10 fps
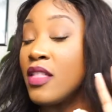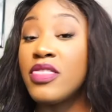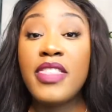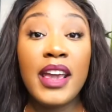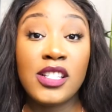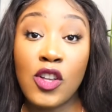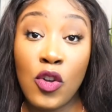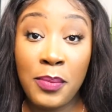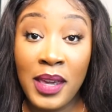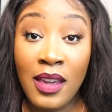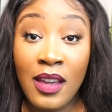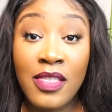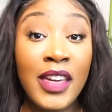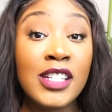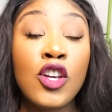they sold me.
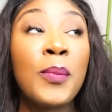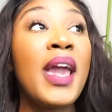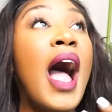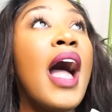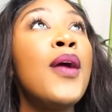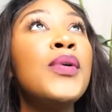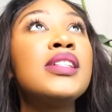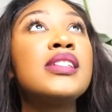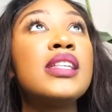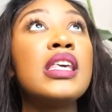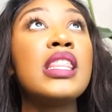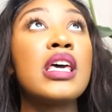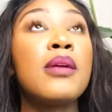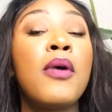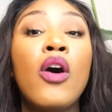They sold me. I would see
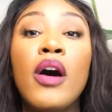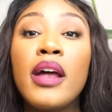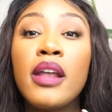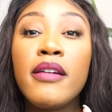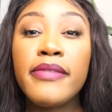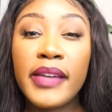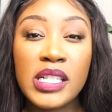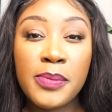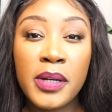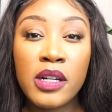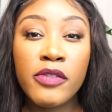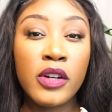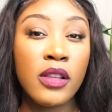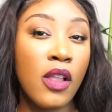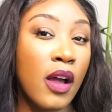them on Facebook
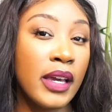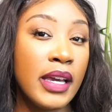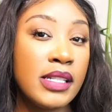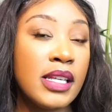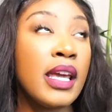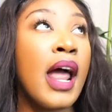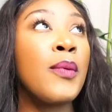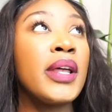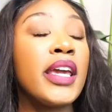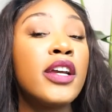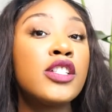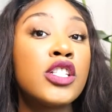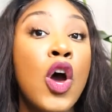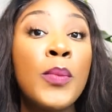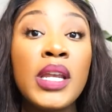for the longest and I would hear
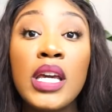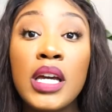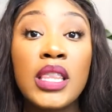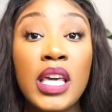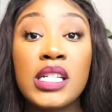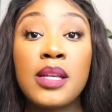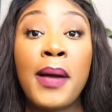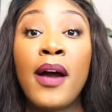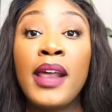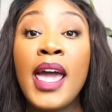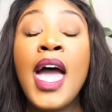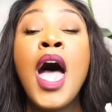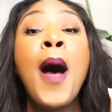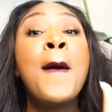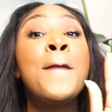so many good things about it.
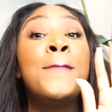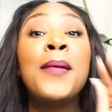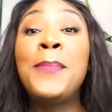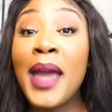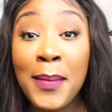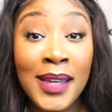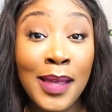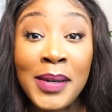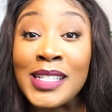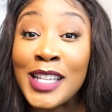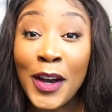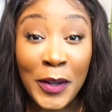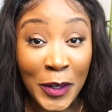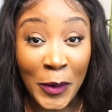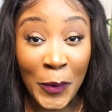But baby, let me
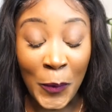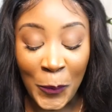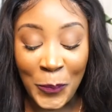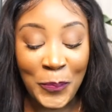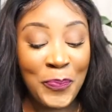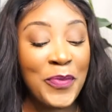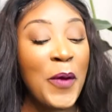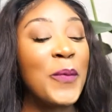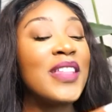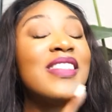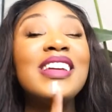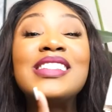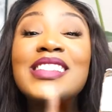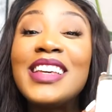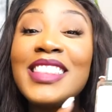tell you, when they
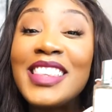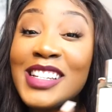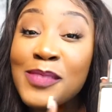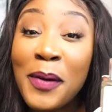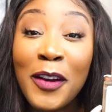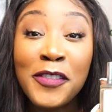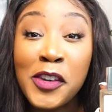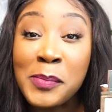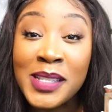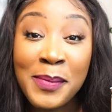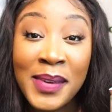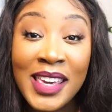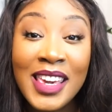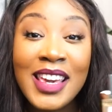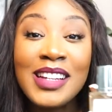sent this perfume to
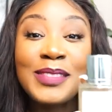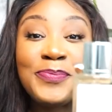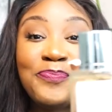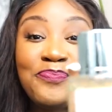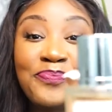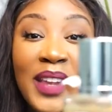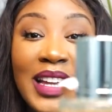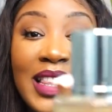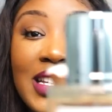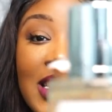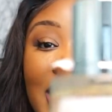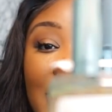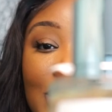me, let's get